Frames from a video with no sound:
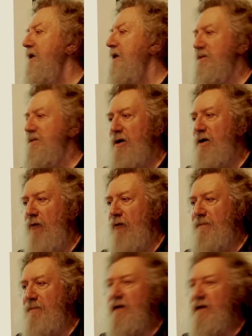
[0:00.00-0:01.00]
has been
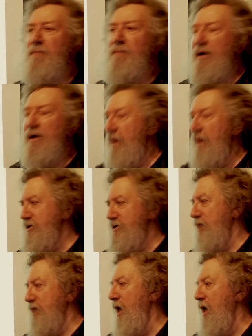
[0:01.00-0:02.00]
erupting, the big eruption in
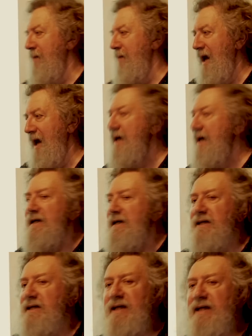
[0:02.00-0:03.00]
Guatemala?
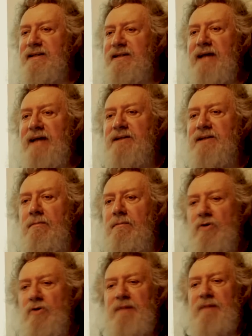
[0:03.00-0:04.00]
See, these things,
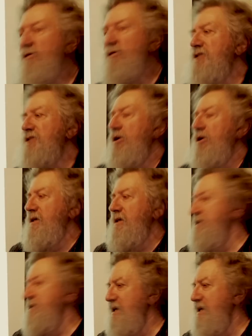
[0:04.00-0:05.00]
most people just look at these
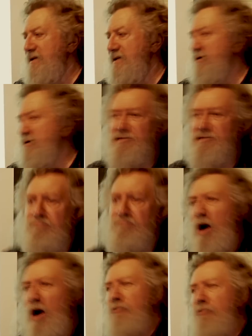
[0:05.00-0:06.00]
and think they're just
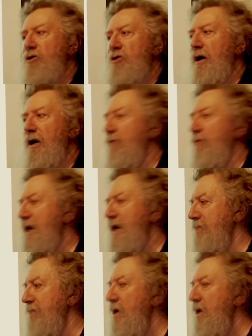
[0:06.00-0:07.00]
arbitrarily
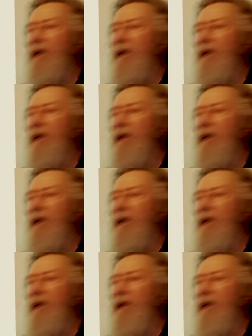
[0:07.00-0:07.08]
random.